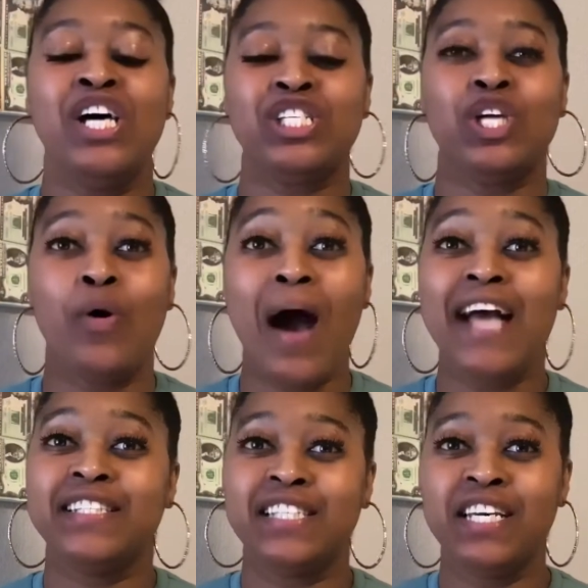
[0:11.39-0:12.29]
So I
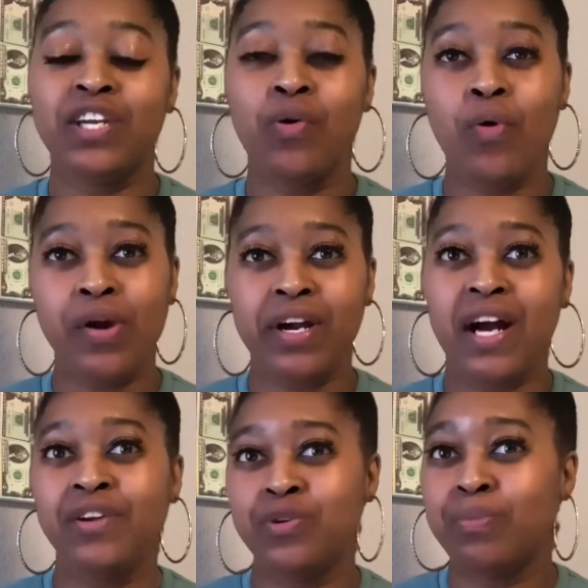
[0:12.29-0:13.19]
did order
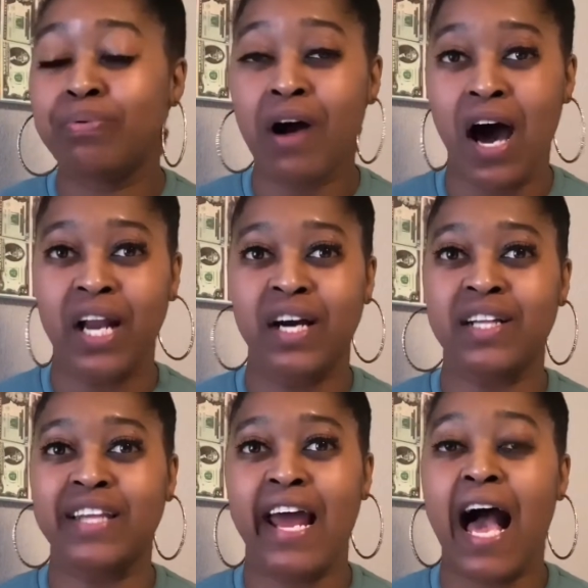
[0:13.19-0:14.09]
a new
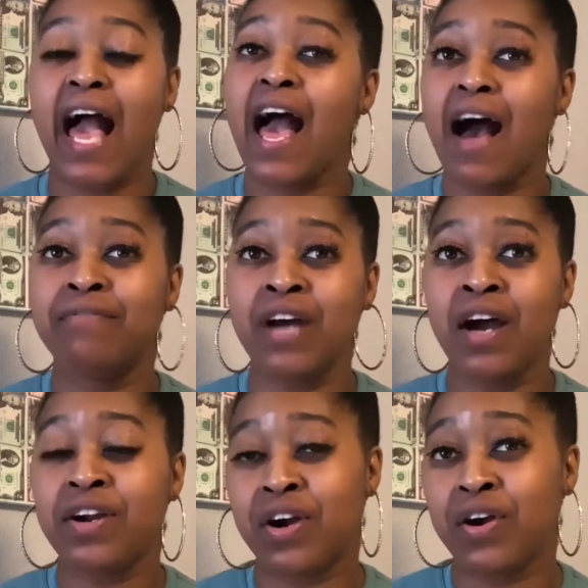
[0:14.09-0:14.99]
product that I have
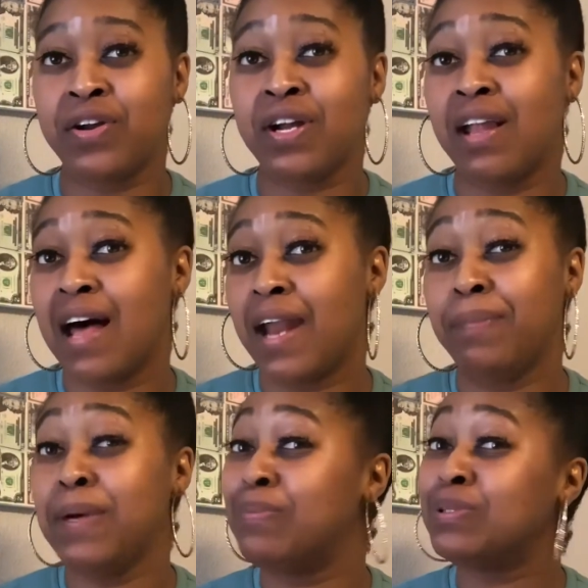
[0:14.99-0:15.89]
not heard a lot of
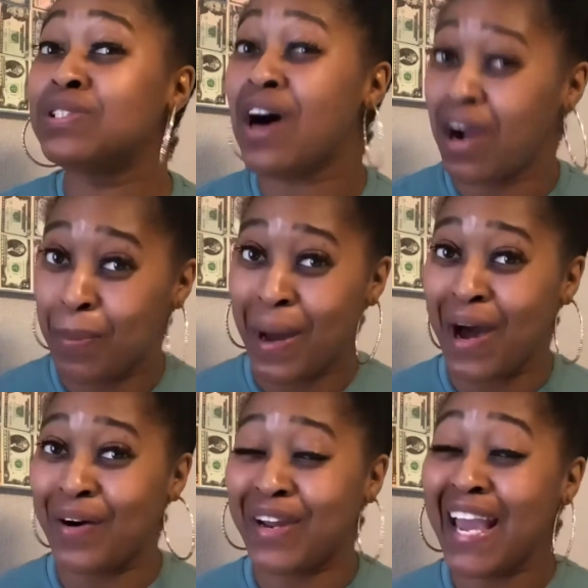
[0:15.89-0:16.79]
people talk
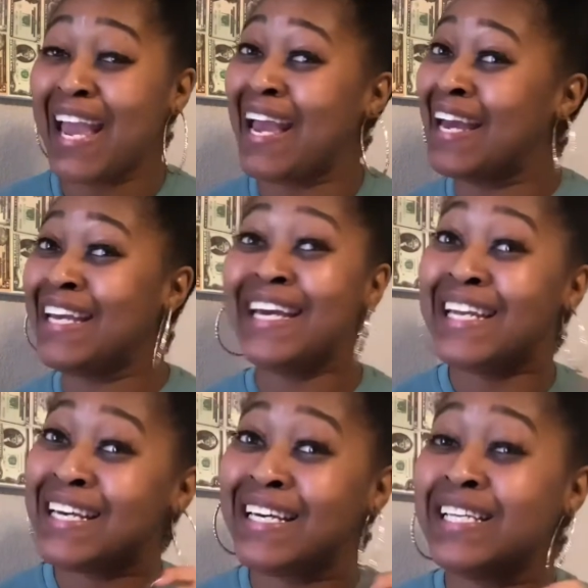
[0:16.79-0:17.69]
about, and it
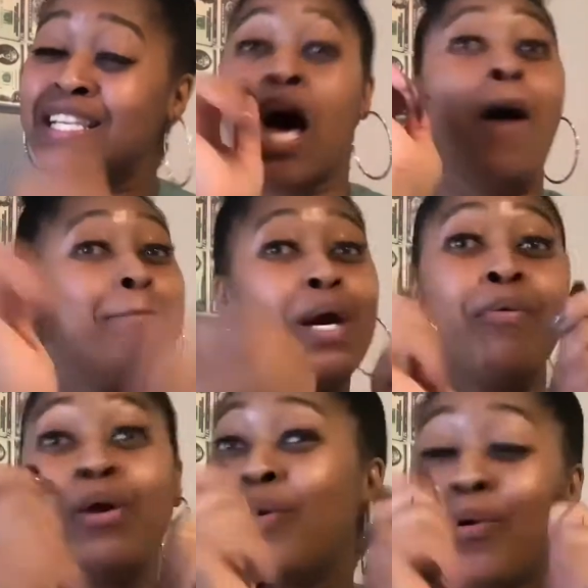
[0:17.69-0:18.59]
is the
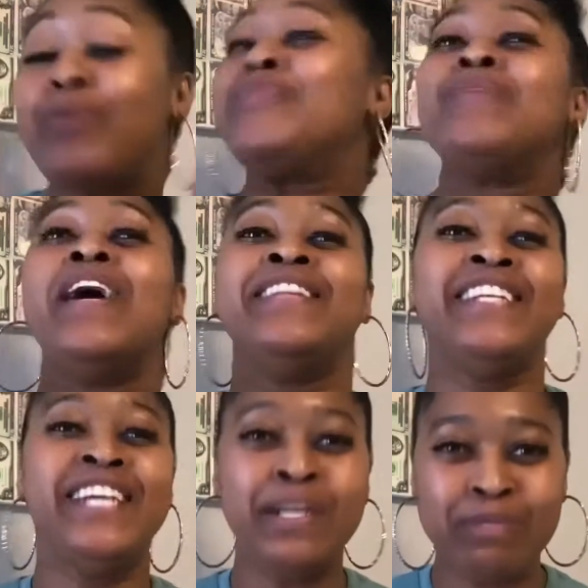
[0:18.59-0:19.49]

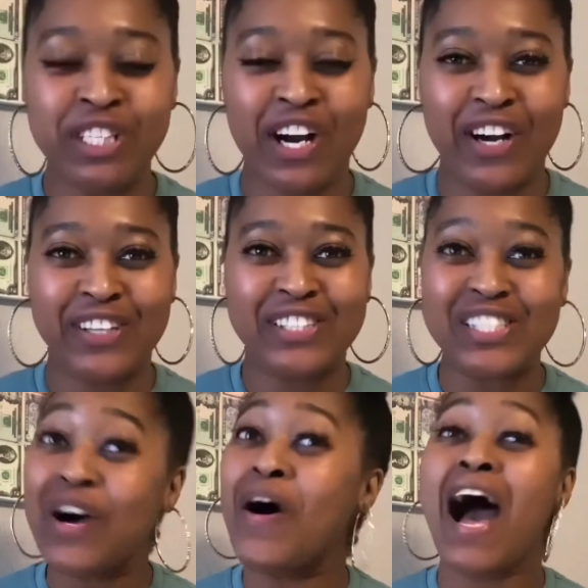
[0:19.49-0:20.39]
denim shirt. So
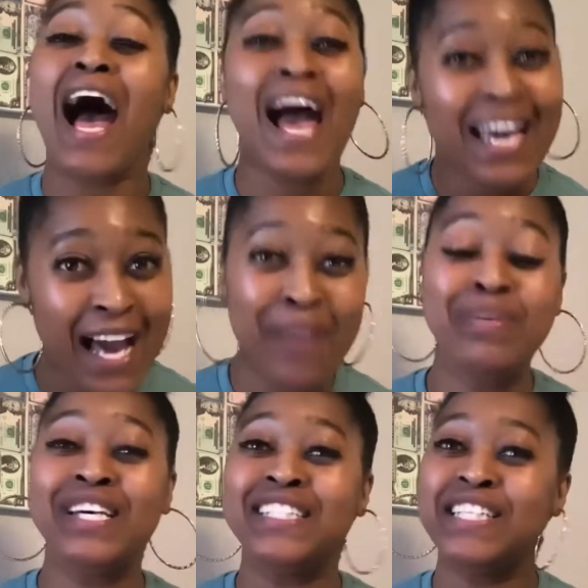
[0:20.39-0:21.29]
I got
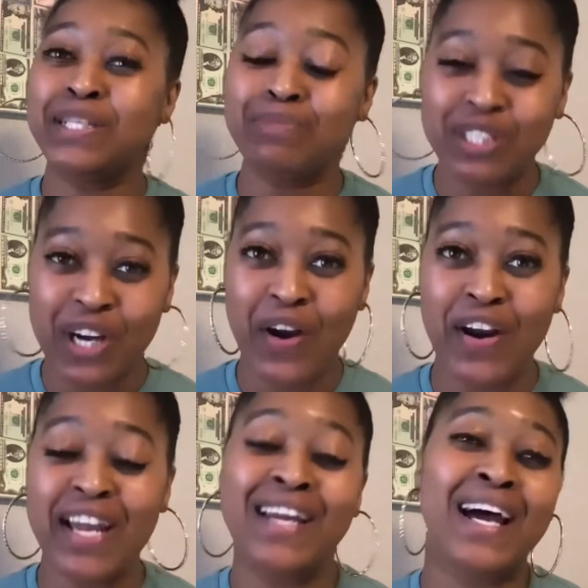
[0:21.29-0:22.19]
me a denim
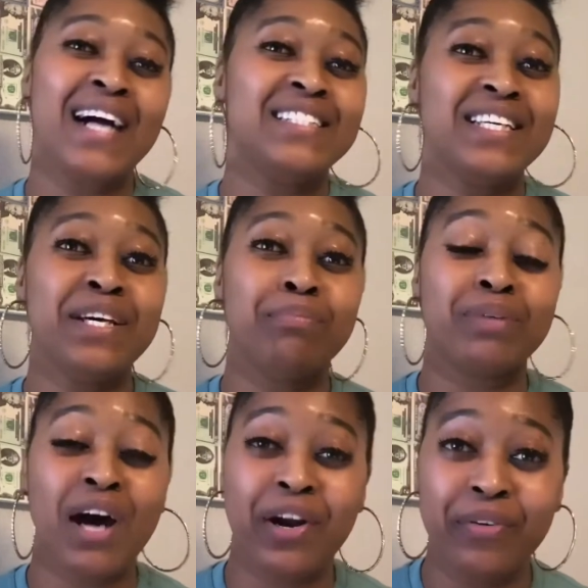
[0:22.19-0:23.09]
shirt and I did
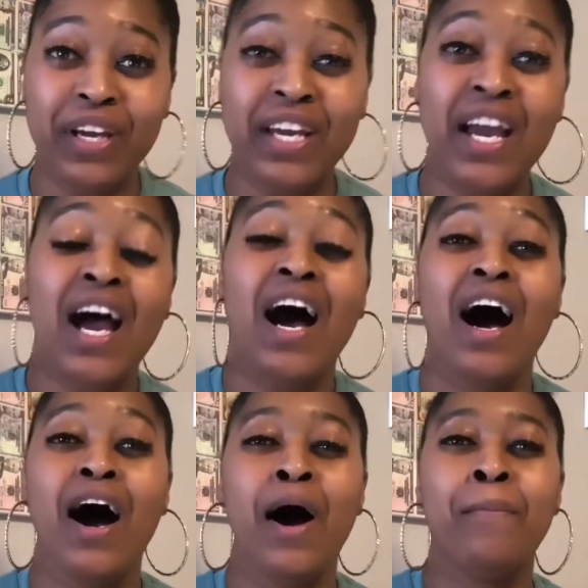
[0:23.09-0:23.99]
embroidery.
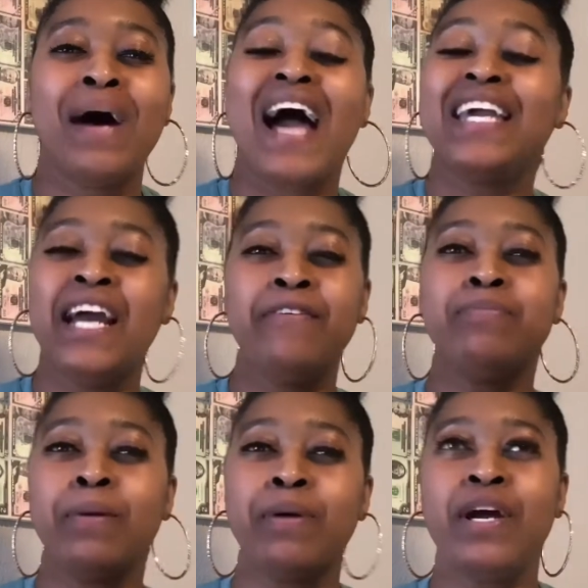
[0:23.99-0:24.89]
I can't
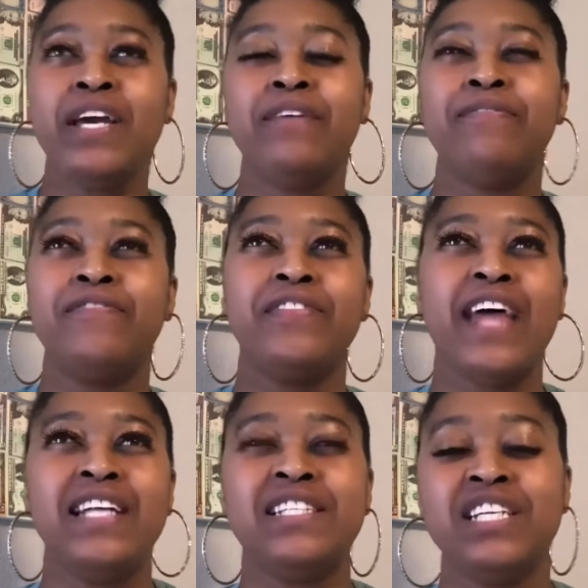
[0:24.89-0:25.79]
remember if
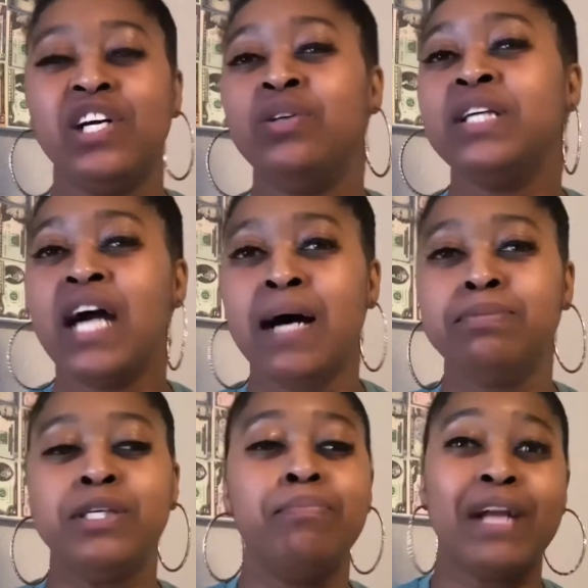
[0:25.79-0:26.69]
that's the only
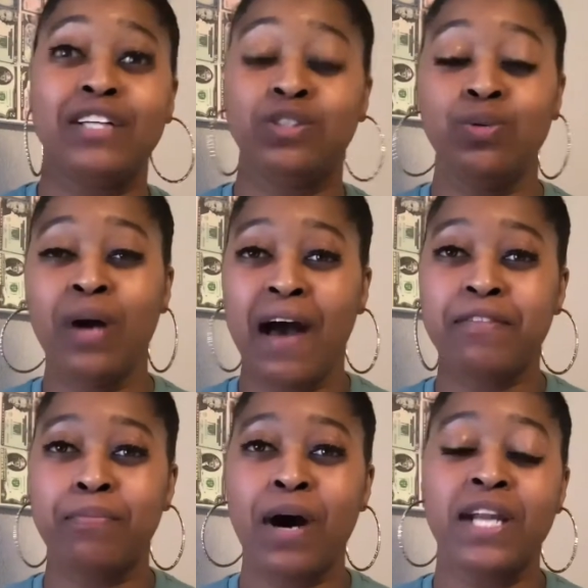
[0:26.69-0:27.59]
option, but I do have
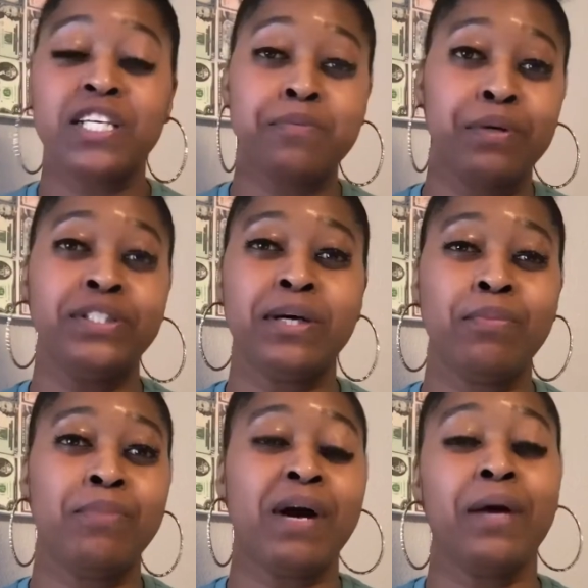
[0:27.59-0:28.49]
the products pulled up
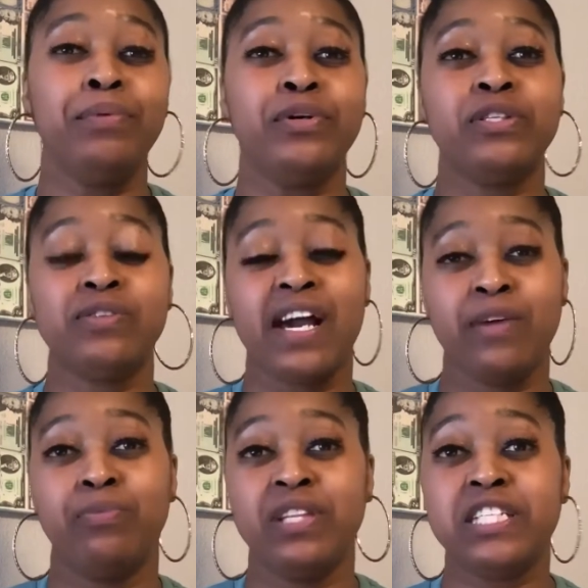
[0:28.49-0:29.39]
on my computer so I
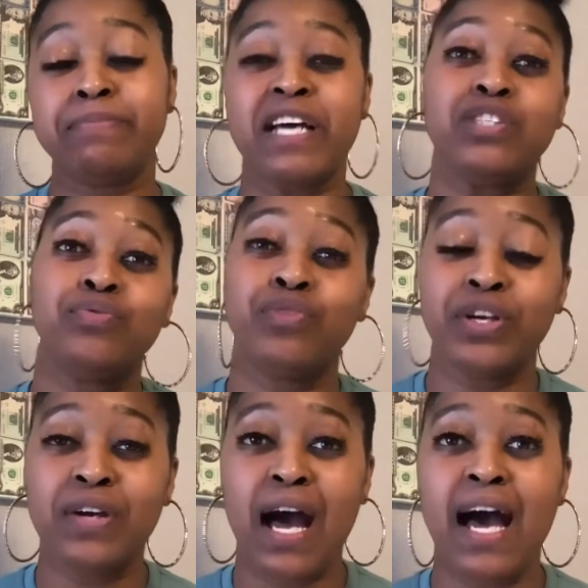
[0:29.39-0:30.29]
can read the specs for
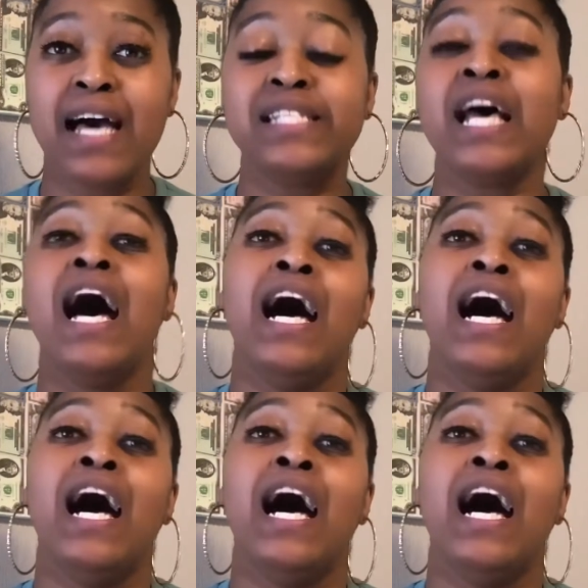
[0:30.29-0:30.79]
you guys.